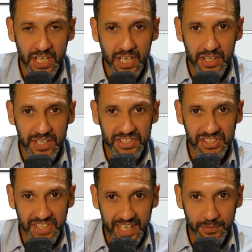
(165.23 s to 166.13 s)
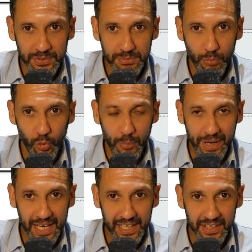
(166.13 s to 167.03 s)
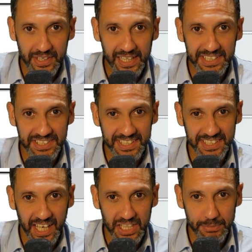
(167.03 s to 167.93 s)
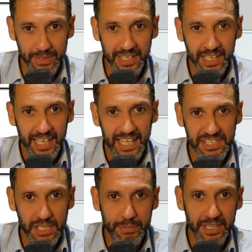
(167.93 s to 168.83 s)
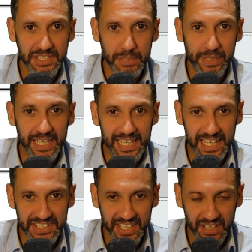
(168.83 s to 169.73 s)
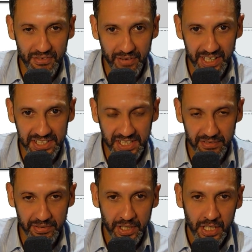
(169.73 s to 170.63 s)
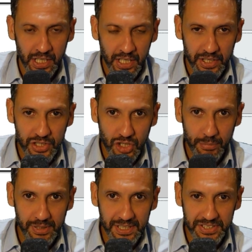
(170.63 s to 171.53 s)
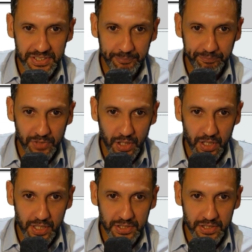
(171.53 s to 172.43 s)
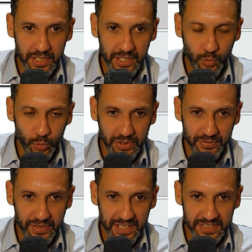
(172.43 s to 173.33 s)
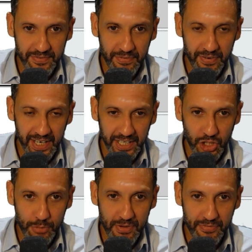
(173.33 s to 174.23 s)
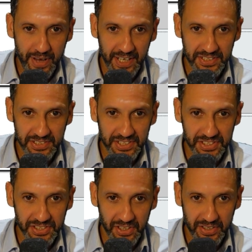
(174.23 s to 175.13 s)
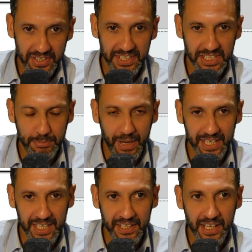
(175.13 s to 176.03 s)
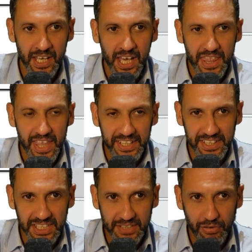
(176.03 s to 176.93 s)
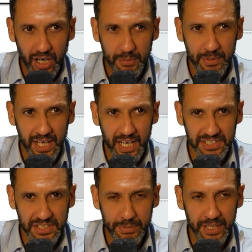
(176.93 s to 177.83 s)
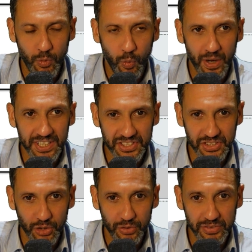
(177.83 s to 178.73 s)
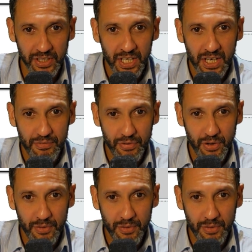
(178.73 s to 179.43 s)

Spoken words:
this sounds more appealing, the laser discectomy, as it appears to be less invasive. The trouble is, in order for this vacuum effect to suck the disc back in, that disc fragment has to be quite soft for